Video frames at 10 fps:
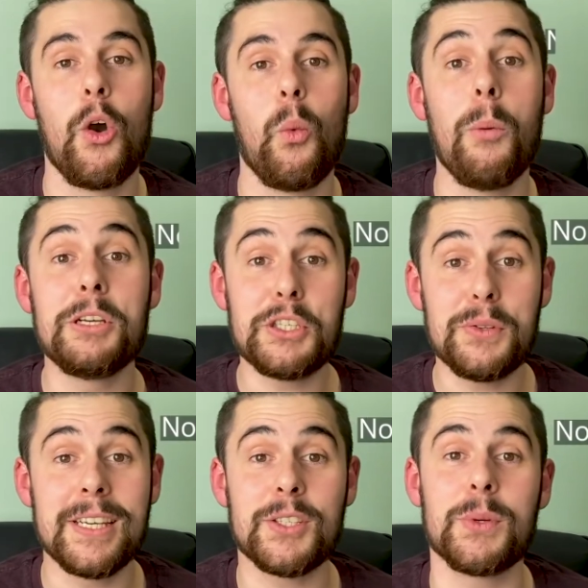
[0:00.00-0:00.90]
When we do
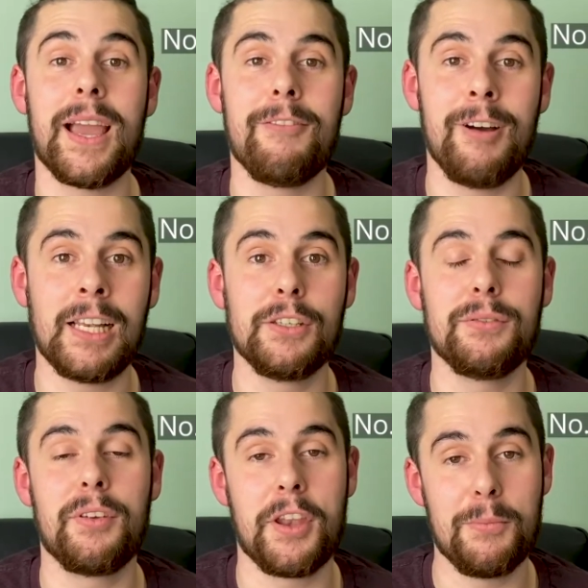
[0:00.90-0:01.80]
this, we get a value
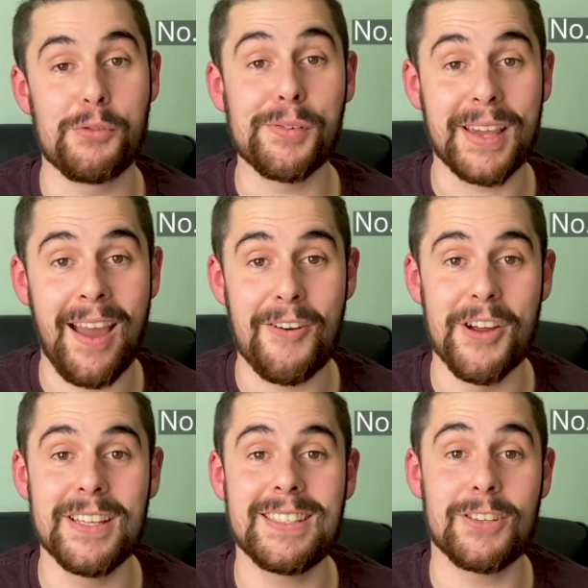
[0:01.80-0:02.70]
for the number of
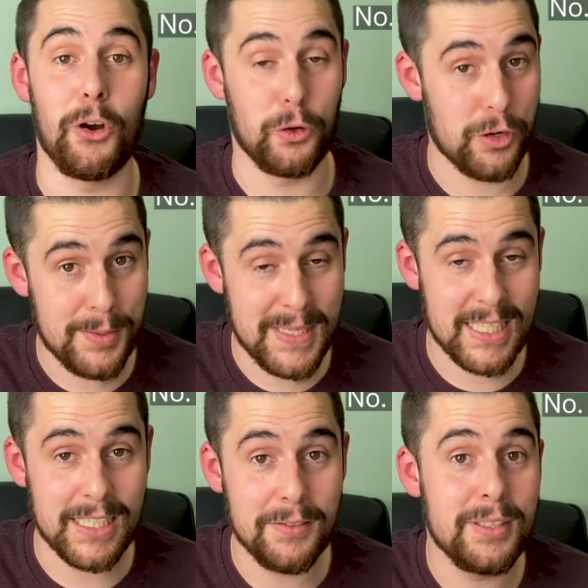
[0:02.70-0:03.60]
carrots on Christmas
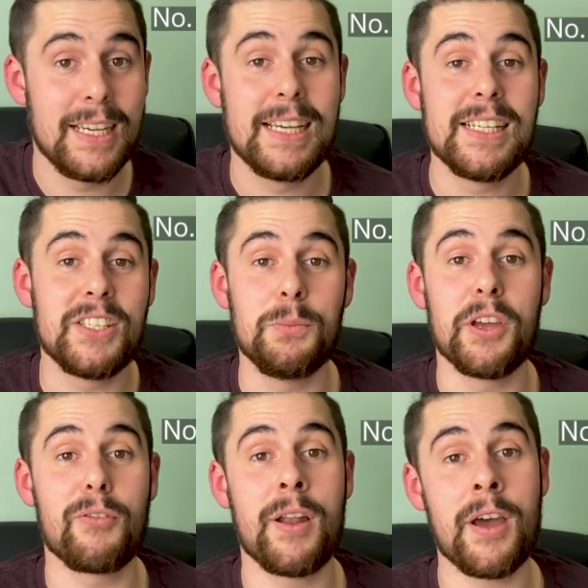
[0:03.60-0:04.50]
Eve to be
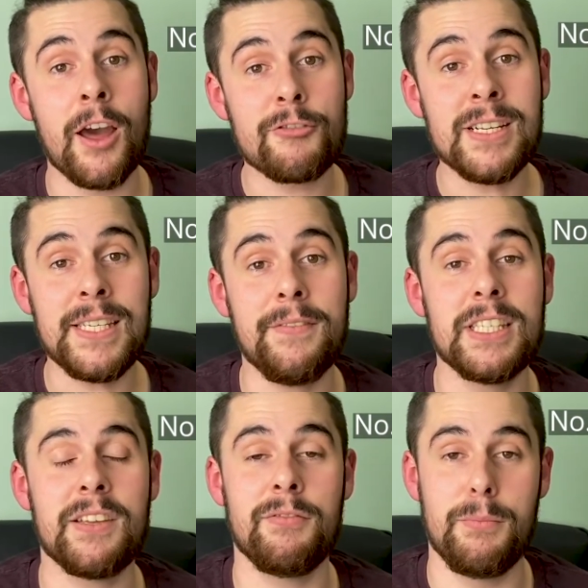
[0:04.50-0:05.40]
around
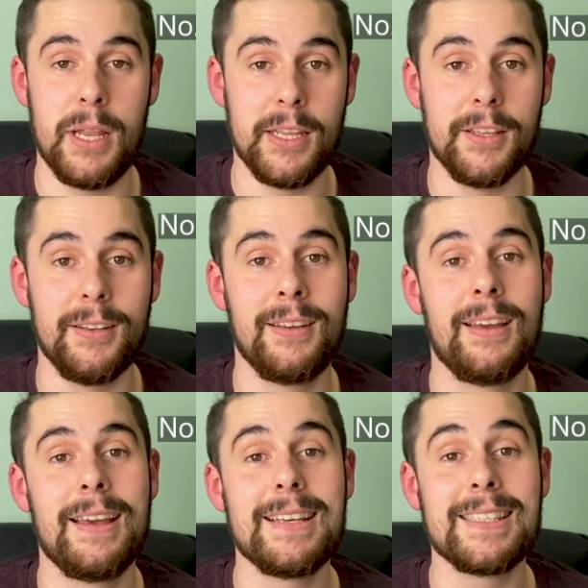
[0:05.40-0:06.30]

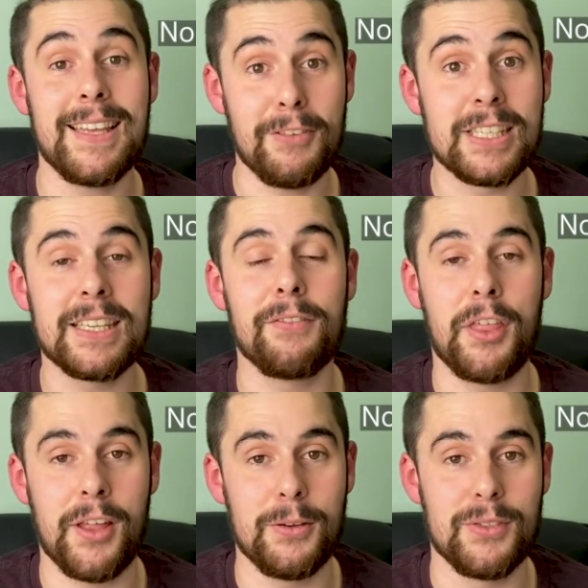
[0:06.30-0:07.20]

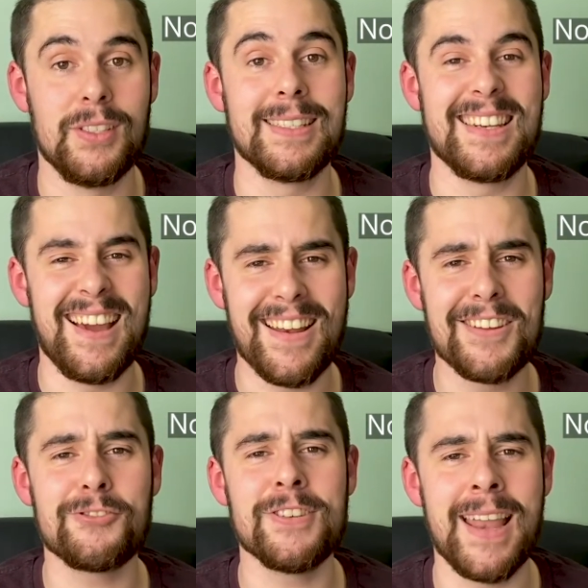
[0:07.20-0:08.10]

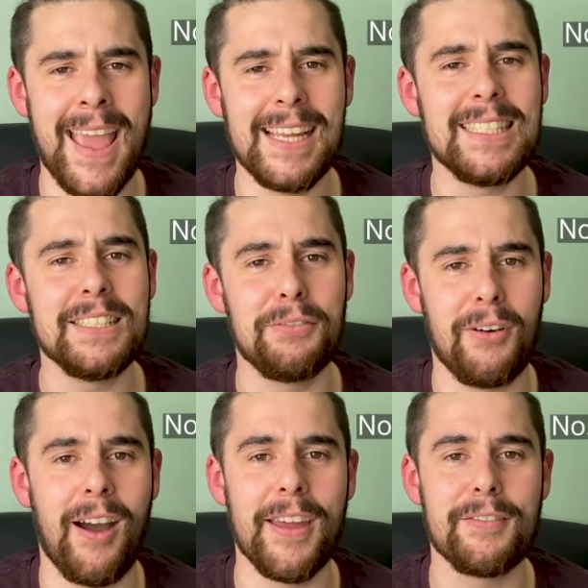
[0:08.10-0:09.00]

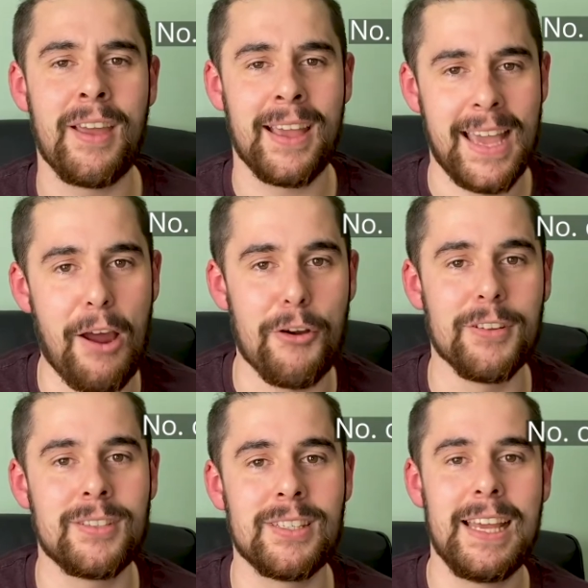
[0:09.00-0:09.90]
177,077,985
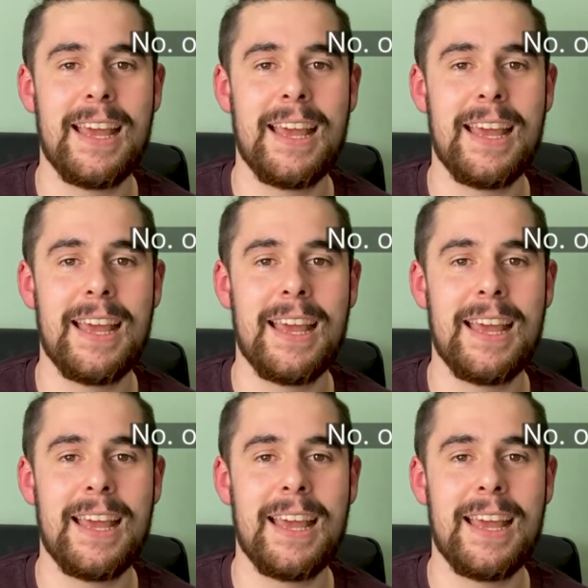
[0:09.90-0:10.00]
carrots.